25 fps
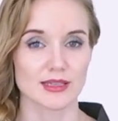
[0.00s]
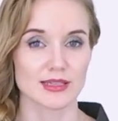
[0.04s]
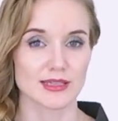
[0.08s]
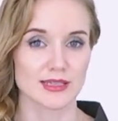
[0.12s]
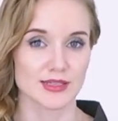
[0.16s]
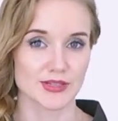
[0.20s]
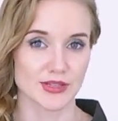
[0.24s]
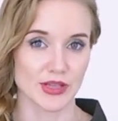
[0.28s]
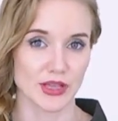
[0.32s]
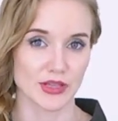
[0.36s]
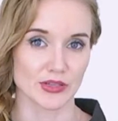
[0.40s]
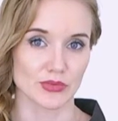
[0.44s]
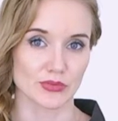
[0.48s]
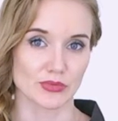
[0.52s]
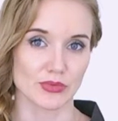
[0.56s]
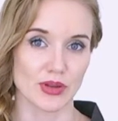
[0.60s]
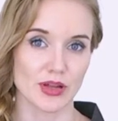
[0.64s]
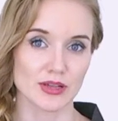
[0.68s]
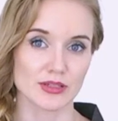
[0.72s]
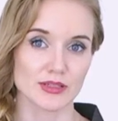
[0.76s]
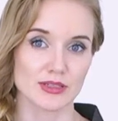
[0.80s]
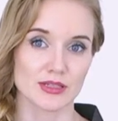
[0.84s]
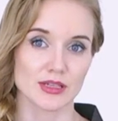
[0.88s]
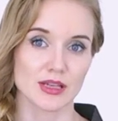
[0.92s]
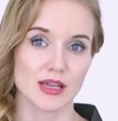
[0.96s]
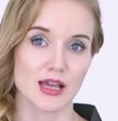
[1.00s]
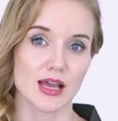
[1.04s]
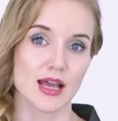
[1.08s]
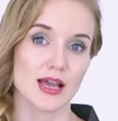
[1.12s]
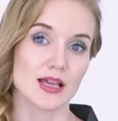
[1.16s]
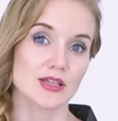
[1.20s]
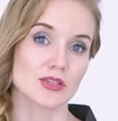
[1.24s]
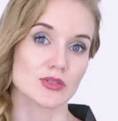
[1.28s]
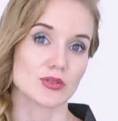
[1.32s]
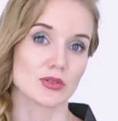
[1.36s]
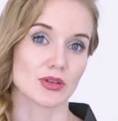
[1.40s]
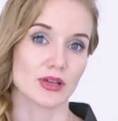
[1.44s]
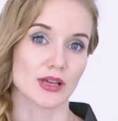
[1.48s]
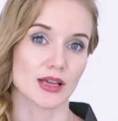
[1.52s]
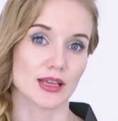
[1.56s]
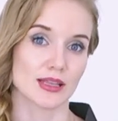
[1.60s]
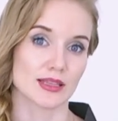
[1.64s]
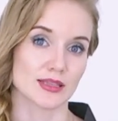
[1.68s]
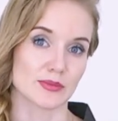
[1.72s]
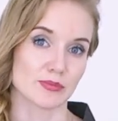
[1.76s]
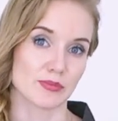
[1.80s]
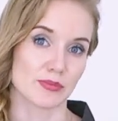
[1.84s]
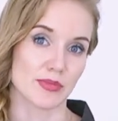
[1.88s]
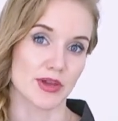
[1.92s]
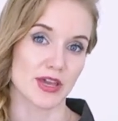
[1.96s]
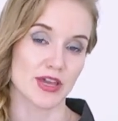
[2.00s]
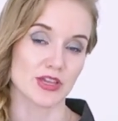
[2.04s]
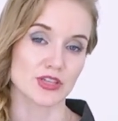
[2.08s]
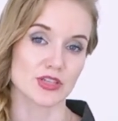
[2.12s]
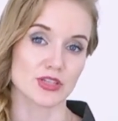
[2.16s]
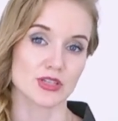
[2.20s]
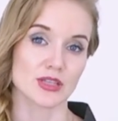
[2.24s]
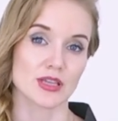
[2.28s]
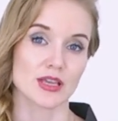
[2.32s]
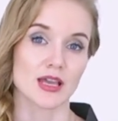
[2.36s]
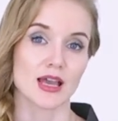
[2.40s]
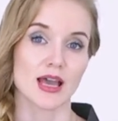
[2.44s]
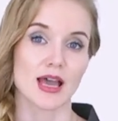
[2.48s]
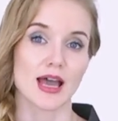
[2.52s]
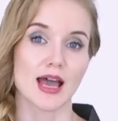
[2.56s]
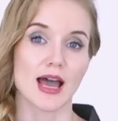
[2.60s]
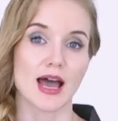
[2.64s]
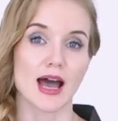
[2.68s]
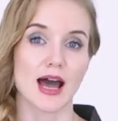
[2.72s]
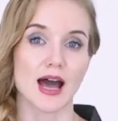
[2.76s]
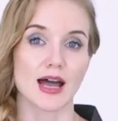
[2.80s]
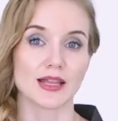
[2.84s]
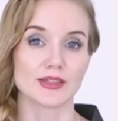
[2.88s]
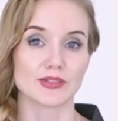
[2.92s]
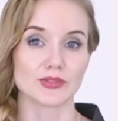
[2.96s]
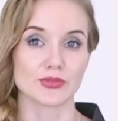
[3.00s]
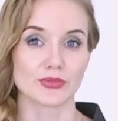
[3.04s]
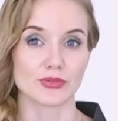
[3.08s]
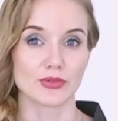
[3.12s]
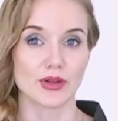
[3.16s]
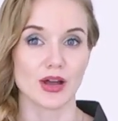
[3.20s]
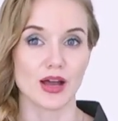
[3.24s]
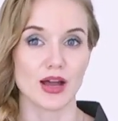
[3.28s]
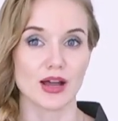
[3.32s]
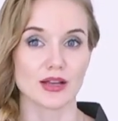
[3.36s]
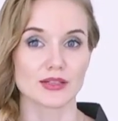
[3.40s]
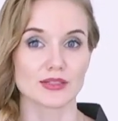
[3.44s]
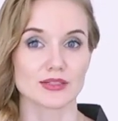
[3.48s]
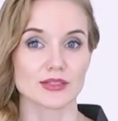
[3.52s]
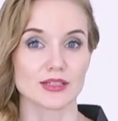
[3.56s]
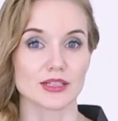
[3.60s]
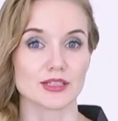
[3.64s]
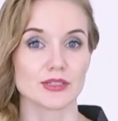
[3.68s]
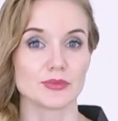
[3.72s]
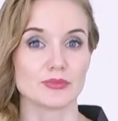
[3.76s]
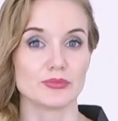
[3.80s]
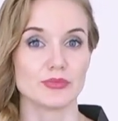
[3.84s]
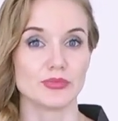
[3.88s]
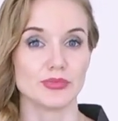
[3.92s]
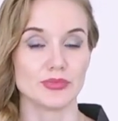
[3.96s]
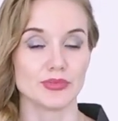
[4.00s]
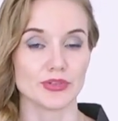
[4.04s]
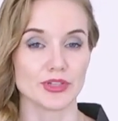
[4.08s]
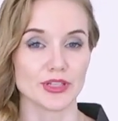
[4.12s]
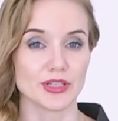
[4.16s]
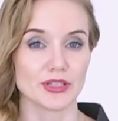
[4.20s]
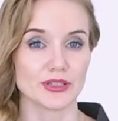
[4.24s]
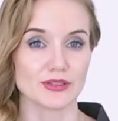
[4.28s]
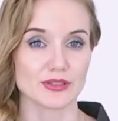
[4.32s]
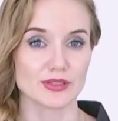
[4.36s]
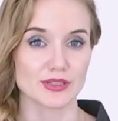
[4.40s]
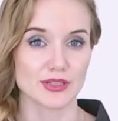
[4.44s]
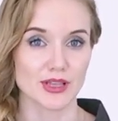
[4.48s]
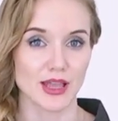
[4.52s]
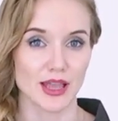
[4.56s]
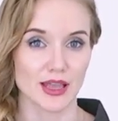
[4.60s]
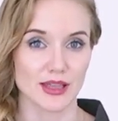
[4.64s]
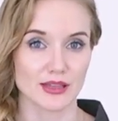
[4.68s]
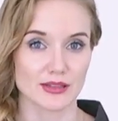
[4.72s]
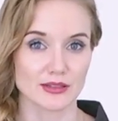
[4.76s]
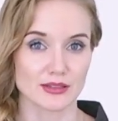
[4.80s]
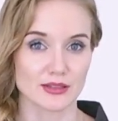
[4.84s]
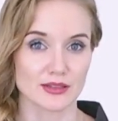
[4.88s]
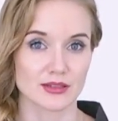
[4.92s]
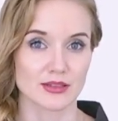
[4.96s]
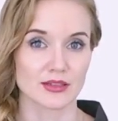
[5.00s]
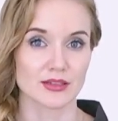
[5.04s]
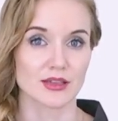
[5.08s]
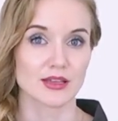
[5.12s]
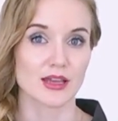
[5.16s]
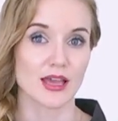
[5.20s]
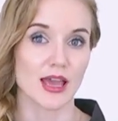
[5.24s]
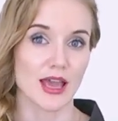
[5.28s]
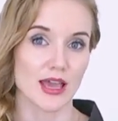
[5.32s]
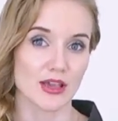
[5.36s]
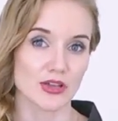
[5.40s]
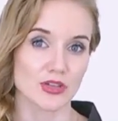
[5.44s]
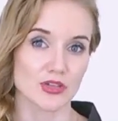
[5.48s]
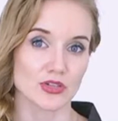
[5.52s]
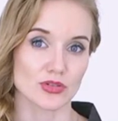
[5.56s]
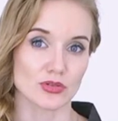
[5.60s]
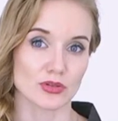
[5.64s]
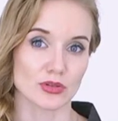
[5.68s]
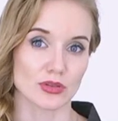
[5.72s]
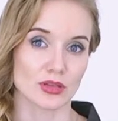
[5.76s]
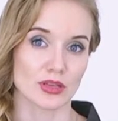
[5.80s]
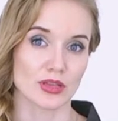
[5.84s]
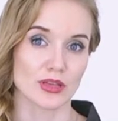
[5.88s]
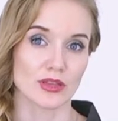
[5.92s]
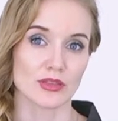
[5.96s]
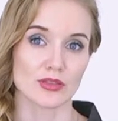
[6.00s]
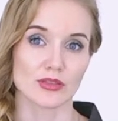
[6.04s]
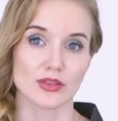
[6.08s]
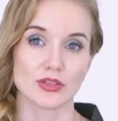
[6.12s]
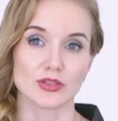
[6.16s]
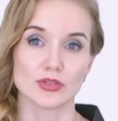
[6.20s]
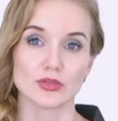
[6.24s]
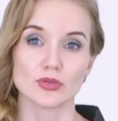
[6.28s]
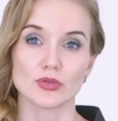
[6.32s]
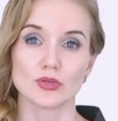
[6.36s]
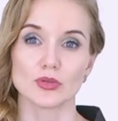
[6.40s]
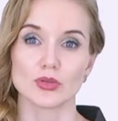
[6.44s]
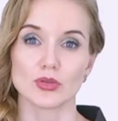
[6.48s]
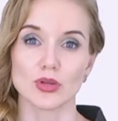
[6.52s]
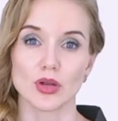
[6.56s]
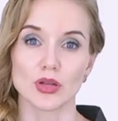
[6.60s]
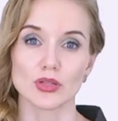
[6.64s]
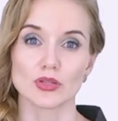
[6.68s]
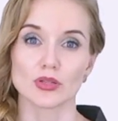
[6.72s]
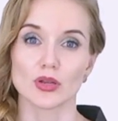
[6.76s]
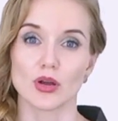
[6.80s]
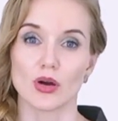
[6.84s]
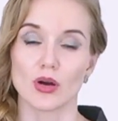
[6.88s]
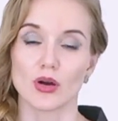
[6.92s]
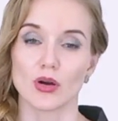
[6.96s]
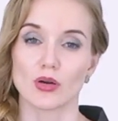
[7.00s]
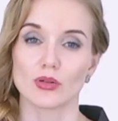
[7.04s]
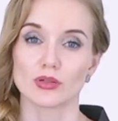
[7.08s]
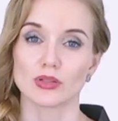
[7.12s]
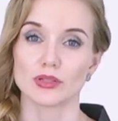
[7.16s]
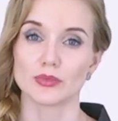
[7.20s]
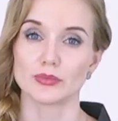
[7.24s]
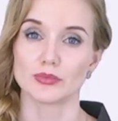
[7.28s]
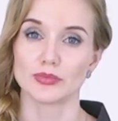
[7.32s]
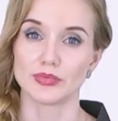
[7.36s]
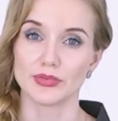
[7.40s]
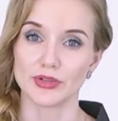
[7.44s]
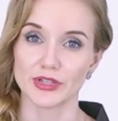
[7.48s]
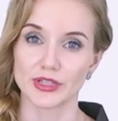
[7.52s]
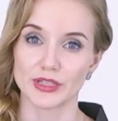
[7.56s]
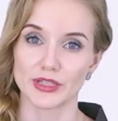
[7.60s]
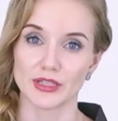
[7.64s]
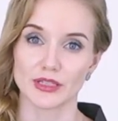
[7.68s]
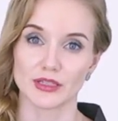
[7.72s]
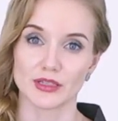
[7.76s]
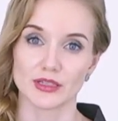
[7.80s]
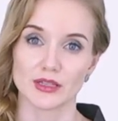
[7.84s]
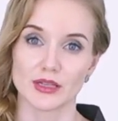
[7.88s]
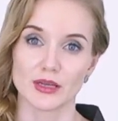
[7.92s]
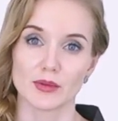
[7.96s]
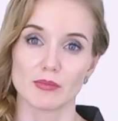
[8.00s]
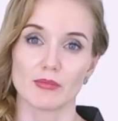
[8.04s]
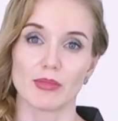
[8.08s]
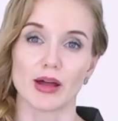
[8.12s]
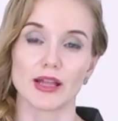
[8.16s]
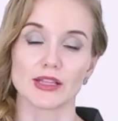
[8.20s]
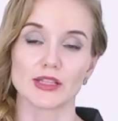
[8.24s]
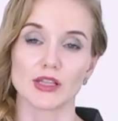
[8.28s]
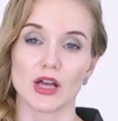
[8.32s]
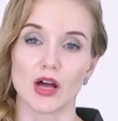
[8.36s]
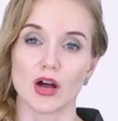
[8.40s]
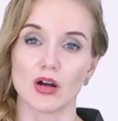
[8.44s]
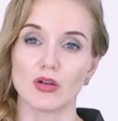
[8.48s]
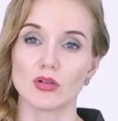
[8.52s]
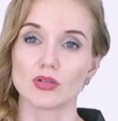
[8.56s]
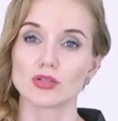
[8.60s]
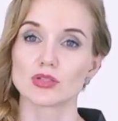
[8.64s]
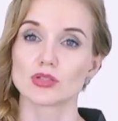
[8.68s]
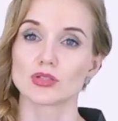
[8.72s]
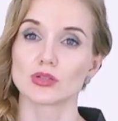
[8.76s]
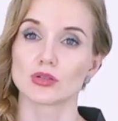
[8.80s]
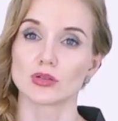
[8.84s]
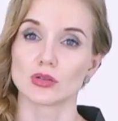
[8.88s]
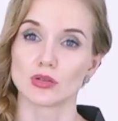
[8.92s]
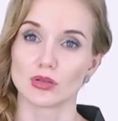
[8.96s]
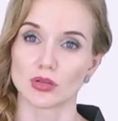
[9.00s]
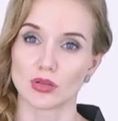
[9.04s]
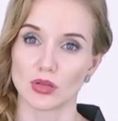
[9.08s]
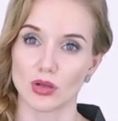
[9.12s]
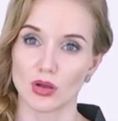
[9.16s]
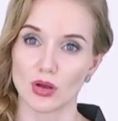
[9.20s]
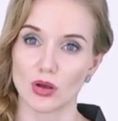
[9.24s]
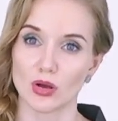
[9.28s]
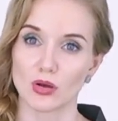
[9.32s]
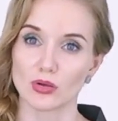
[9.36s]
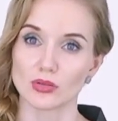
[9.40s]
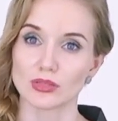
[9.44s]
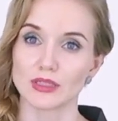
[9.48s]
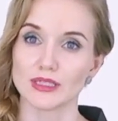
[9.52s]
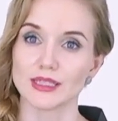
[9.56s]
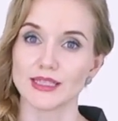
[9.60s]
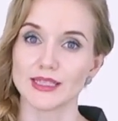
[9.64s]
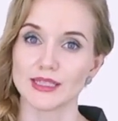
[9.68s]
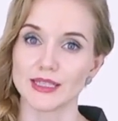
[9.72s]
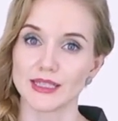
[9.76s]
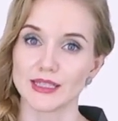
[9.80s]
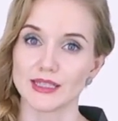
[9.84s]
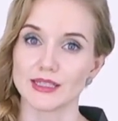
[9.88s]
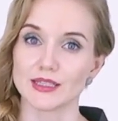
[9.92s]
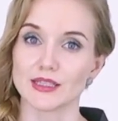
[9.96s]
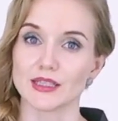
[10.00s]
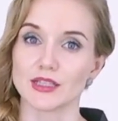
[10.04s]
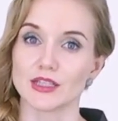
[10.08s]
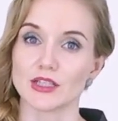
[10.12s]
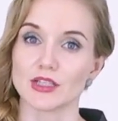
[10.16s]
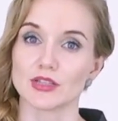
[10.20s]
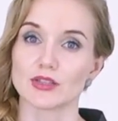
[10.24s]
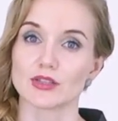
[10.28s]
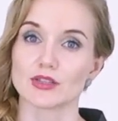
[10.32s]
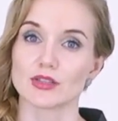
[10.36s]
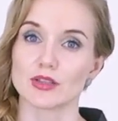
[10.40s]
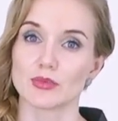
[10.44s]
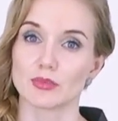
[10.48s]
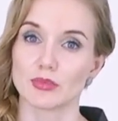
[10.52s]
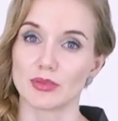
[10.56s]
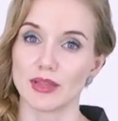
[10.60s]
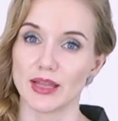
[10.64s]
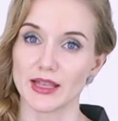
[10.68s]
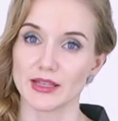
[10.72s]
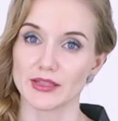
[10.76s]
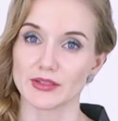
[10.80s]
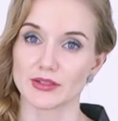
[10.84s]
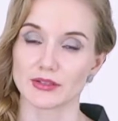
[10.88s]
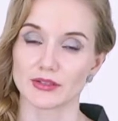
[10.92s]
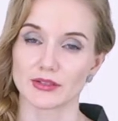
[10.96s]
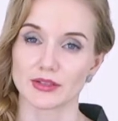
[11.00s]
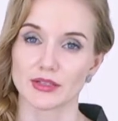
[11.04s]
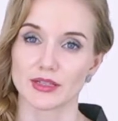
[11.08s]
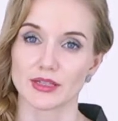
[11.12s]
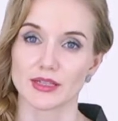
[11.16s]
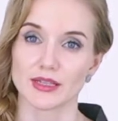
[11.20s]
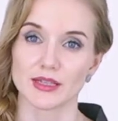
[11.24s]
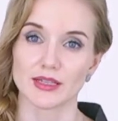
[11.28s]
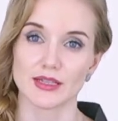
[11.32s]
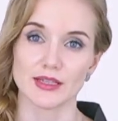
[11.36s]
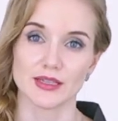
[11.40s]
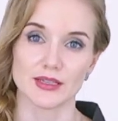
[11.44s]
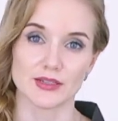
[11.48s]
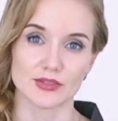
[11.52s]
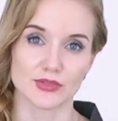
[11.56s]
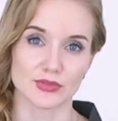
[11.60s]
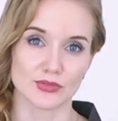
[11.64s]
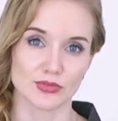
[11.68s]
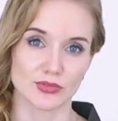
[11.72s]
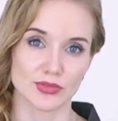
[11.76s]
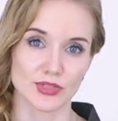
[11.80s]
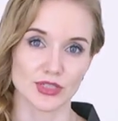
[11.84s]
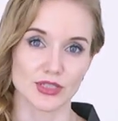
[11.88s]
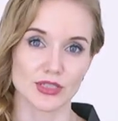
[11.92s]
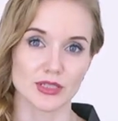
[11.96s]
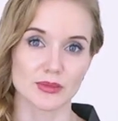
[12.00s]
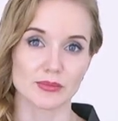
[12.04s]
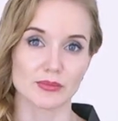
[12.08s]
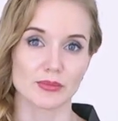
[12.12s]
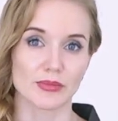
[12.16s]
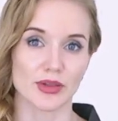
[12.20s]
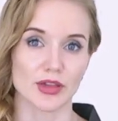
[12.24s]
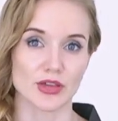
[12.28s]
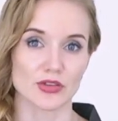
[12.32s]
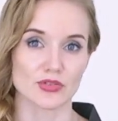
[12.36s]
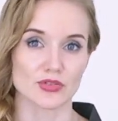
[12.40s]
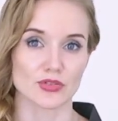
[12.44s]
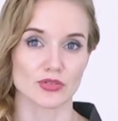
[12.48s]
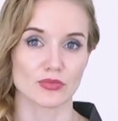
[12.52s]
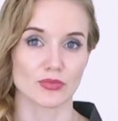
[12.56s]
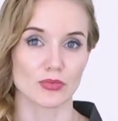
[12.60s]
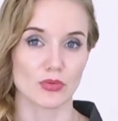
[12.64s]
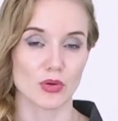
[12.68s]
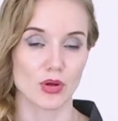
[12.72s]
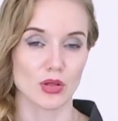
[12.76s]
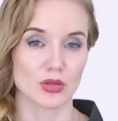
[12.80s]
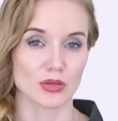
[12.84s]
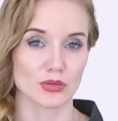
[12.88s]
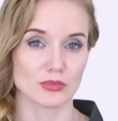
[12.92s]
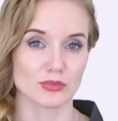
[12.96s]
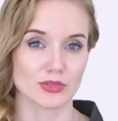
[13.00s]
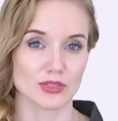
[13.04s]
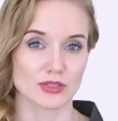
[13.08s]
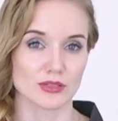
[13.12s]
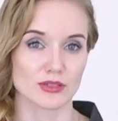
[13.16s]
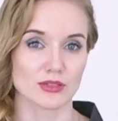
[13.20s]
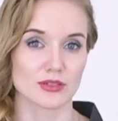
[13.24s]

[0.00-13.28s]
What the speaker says: Sand trucks, as you can imagine, are trucks that bring sand. Actually, they do not only bring it, but also load it into the blender in strictly measured volumes.